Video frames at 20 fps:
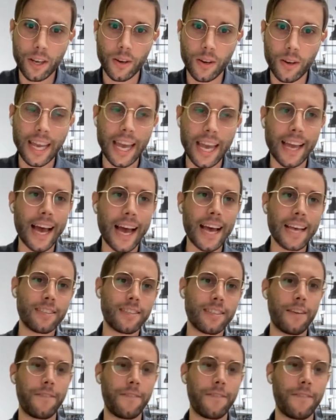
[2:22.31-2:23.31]
So again,
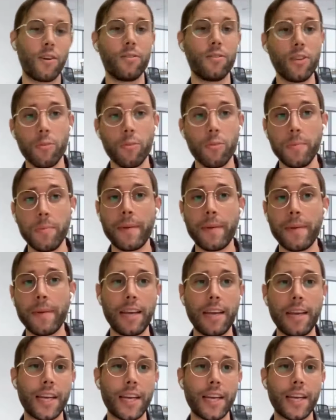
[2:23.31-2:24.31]
guys, if you don't know me, my
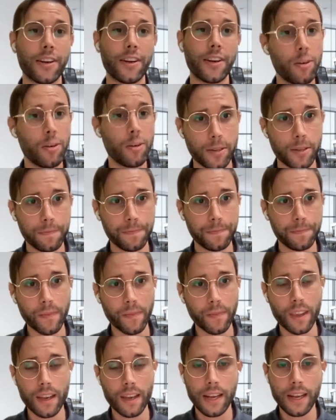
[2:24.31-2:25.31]
name is Eric Huber.
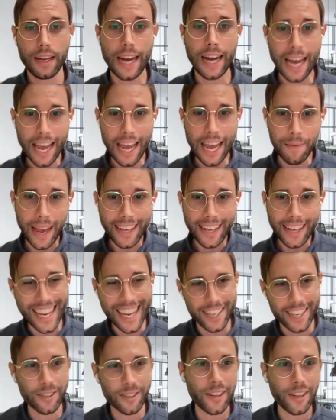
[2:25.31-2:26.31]
I am a
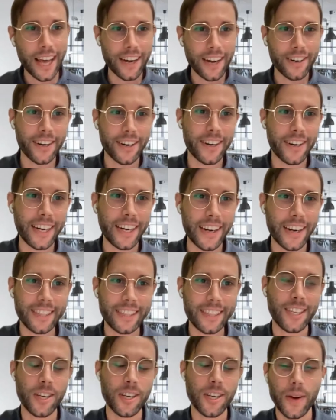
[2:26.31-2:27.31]
technical editor here
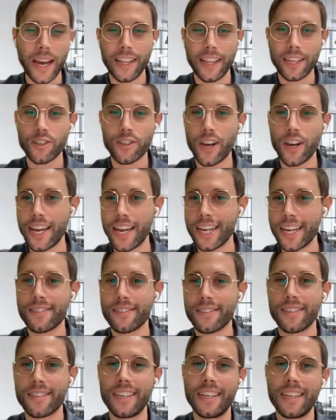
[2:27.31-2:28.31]
at TOA
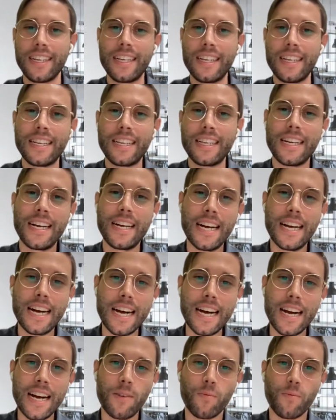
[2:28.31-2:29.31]
Electronics.
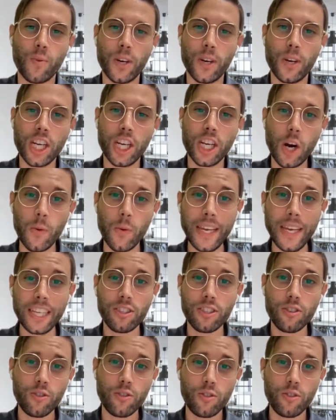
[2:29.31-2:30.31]
We're
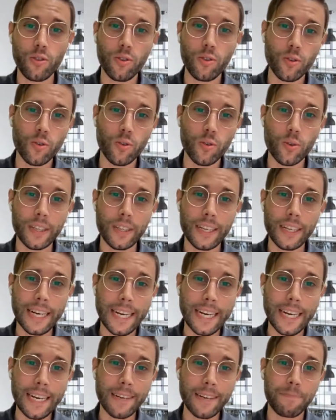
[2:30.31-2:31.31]
going to
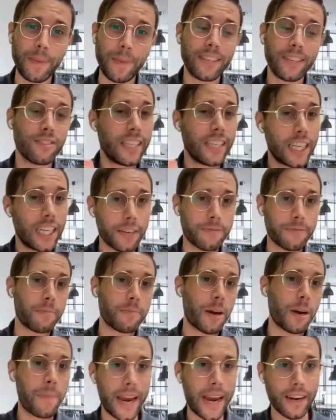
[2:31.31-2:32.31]
basically hear
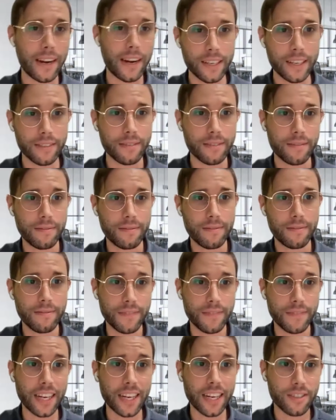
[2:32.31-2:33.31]
from our panelists
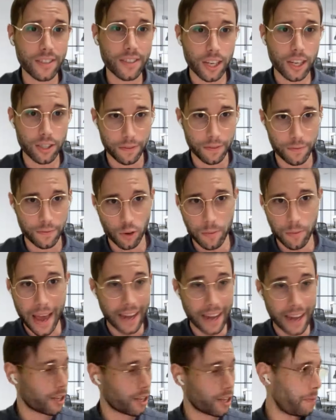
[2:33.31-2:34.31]
by discussion
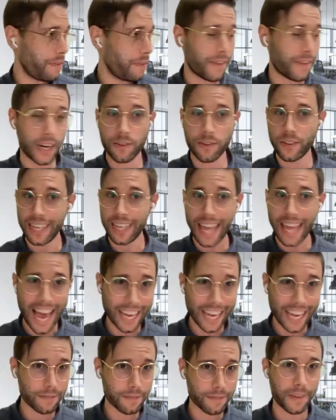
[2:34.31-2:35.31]
format. It's going to be very
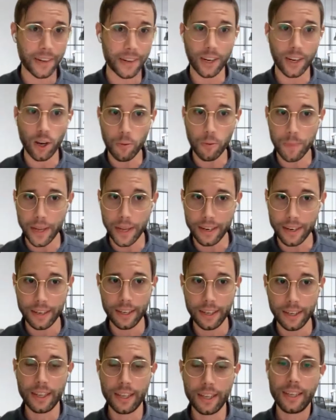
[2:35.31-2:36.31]
relaxed, very
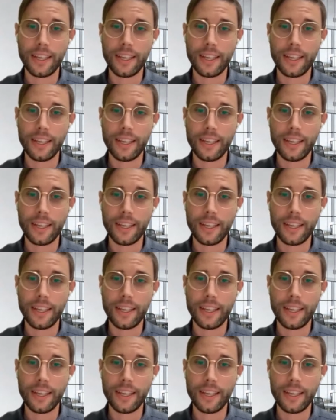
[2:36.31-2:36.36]
open.